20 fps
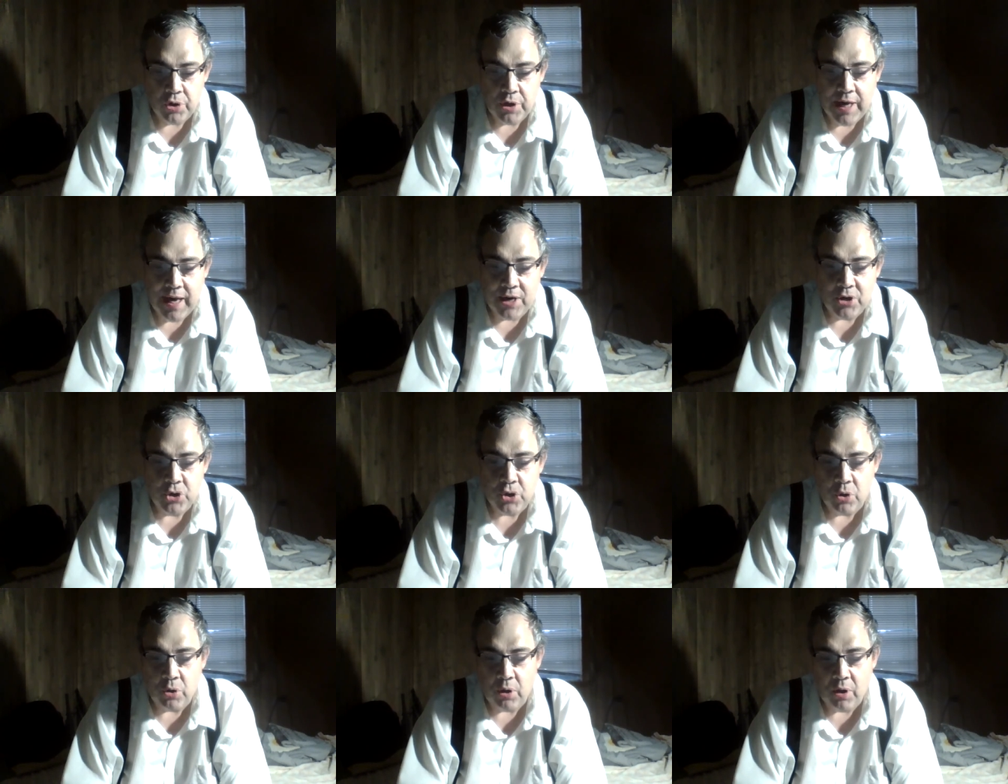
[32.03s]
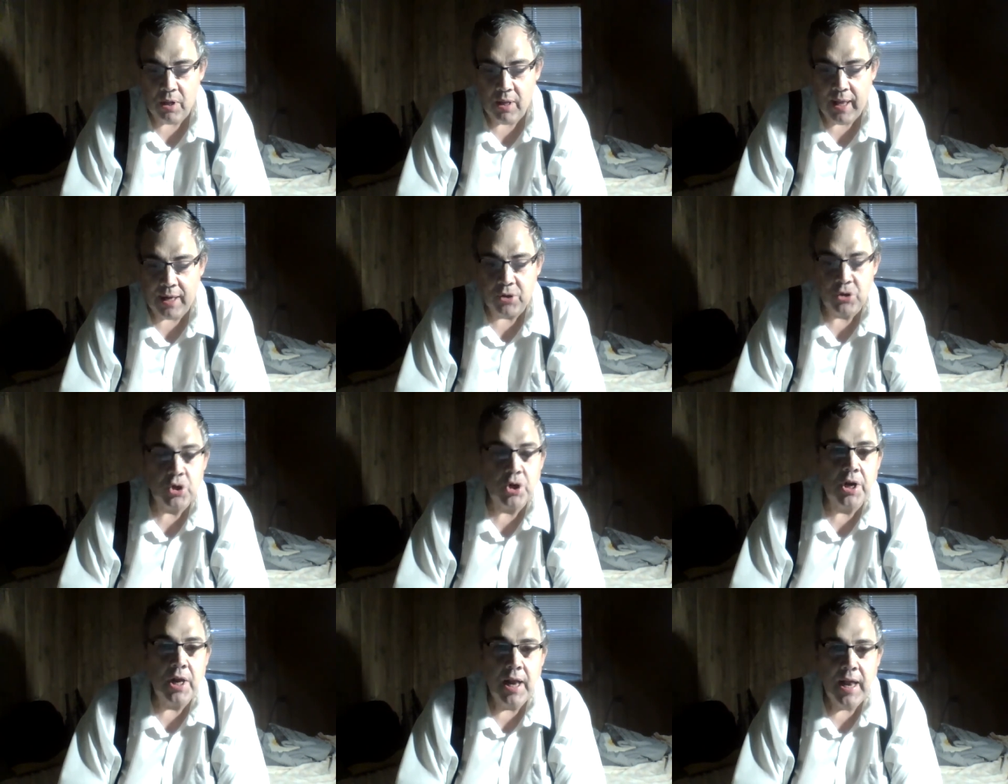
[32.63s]
national
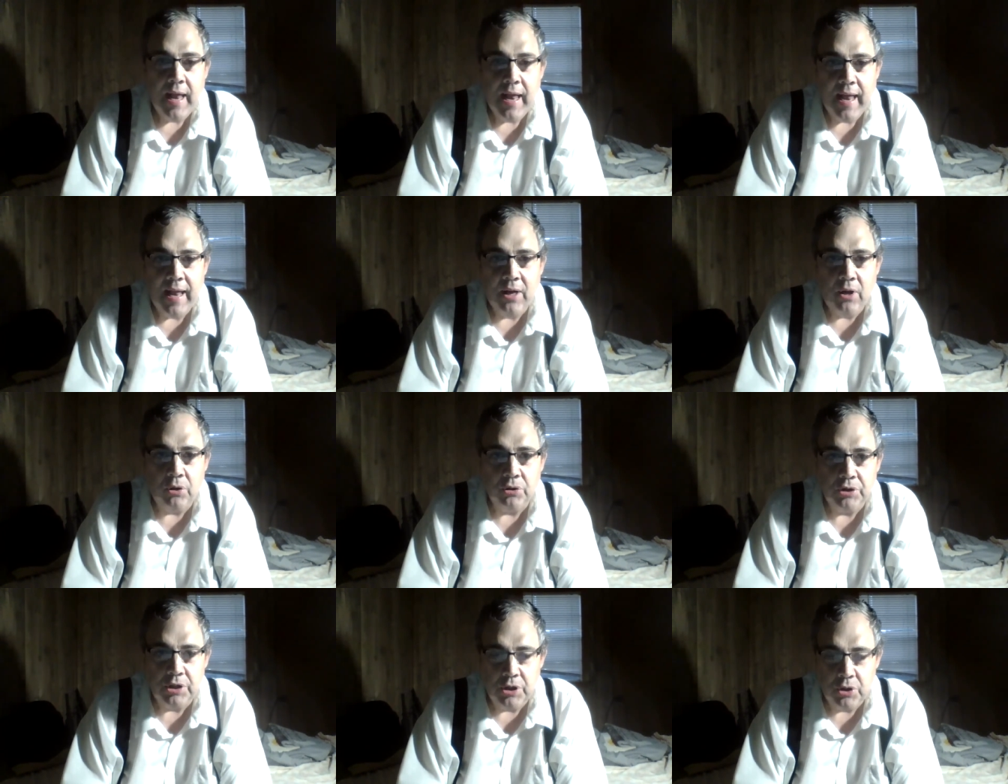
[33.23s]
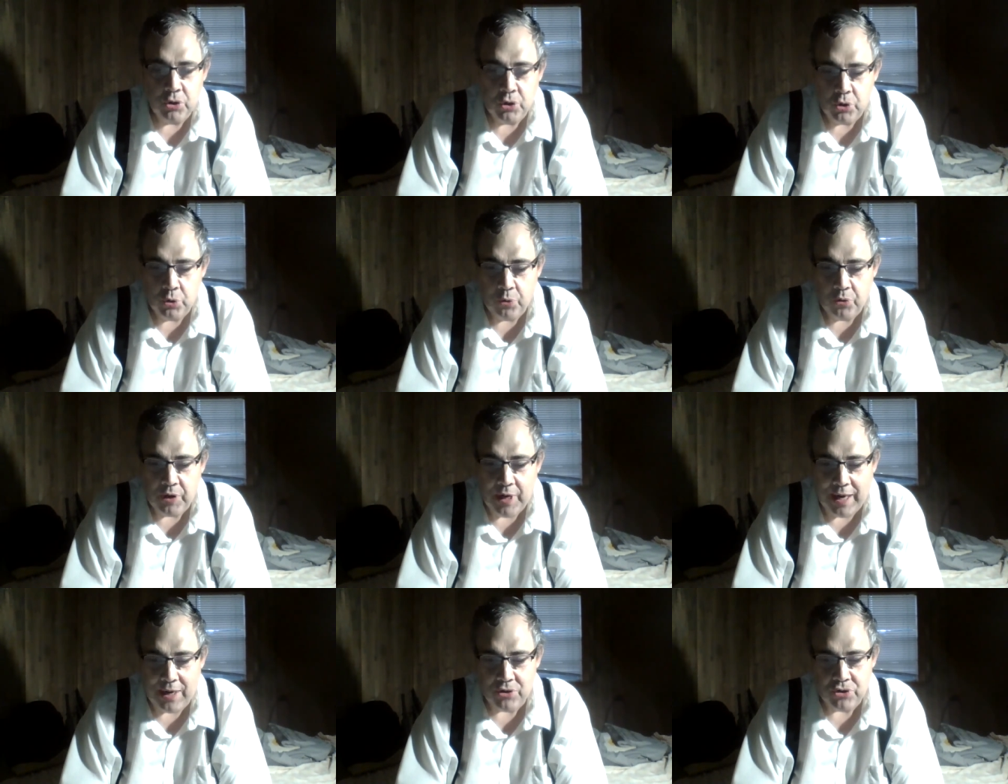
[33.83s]
election held in
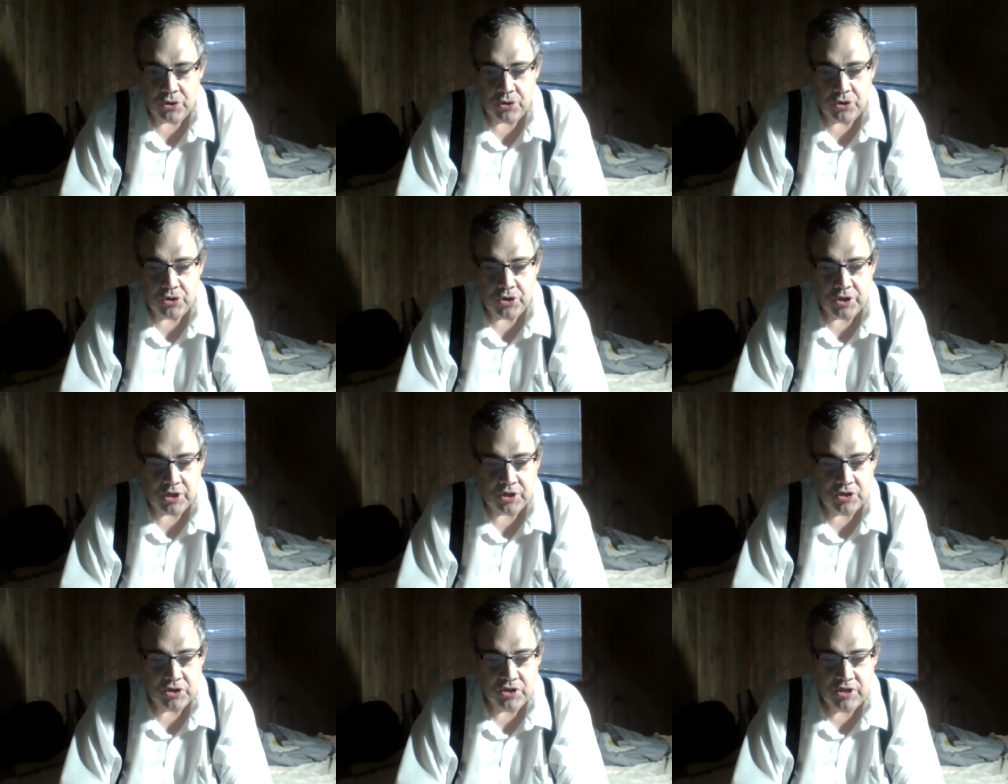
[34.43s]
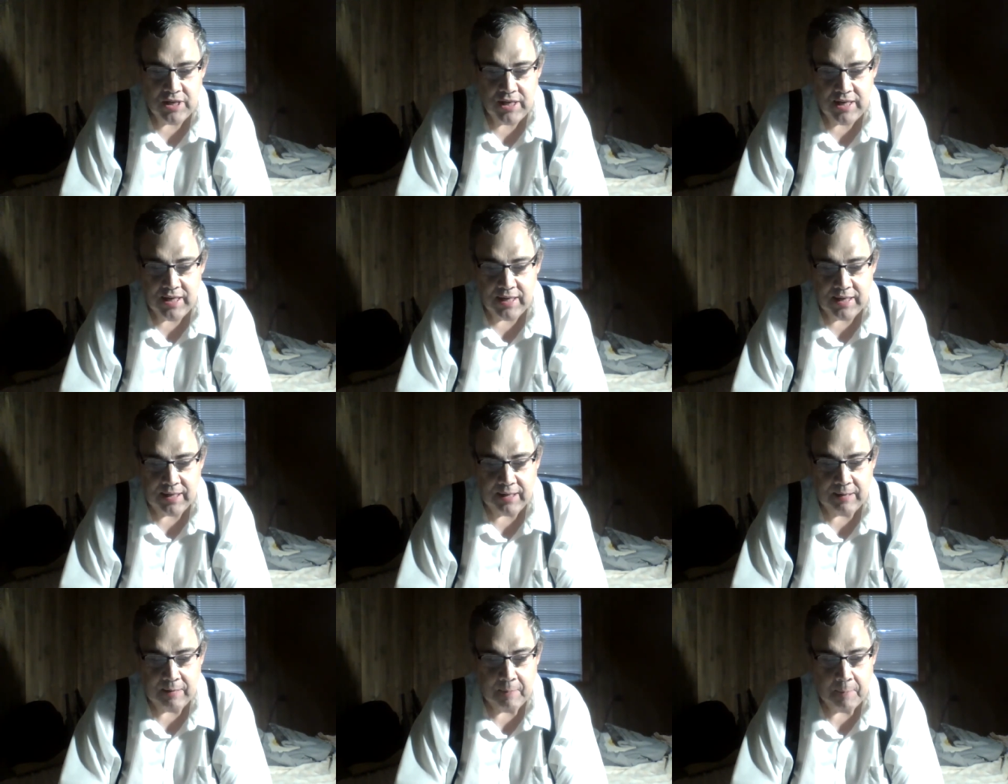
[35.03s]

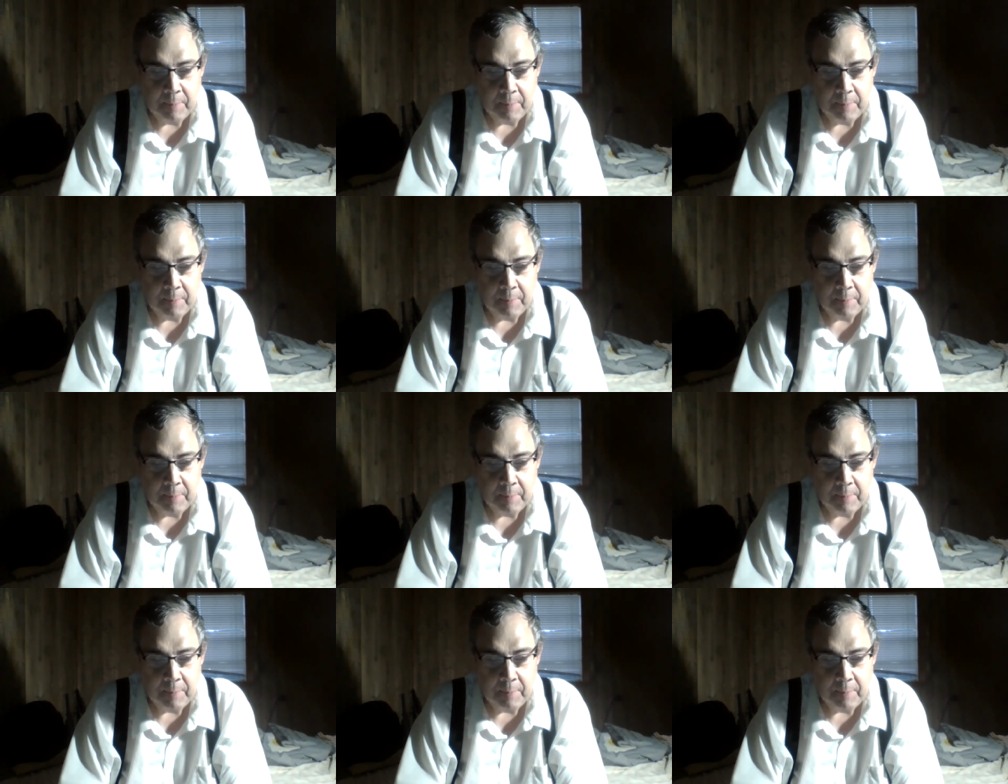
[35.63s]
2016.